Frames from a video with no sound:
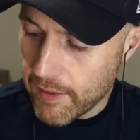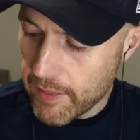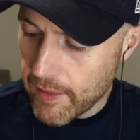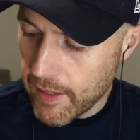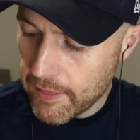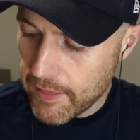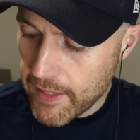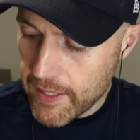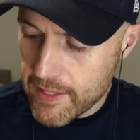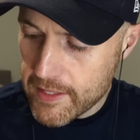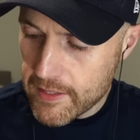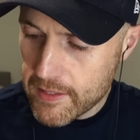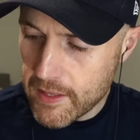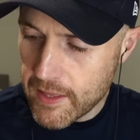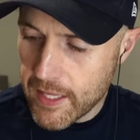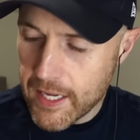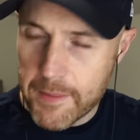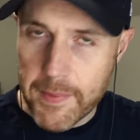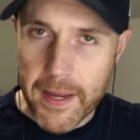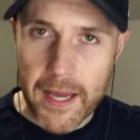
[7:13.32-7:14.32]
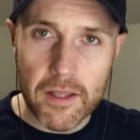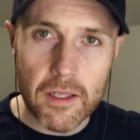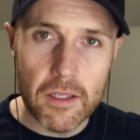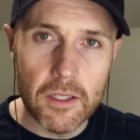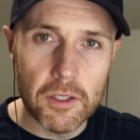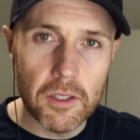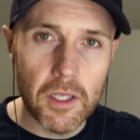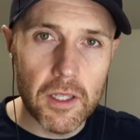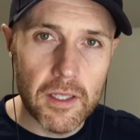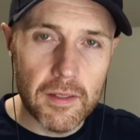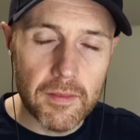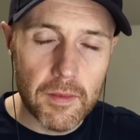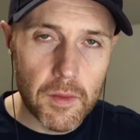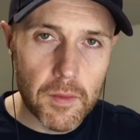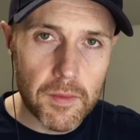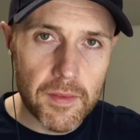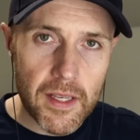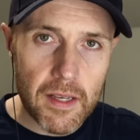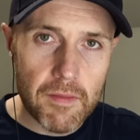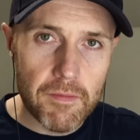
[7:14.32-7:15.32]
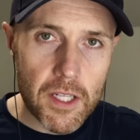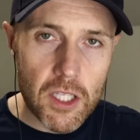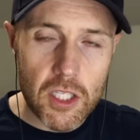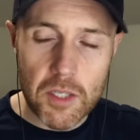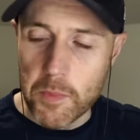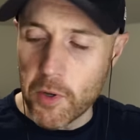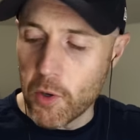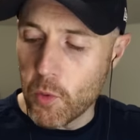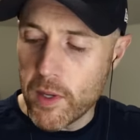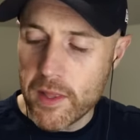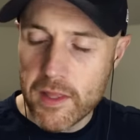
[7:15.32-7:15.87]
I think there's a thing about the Invincible.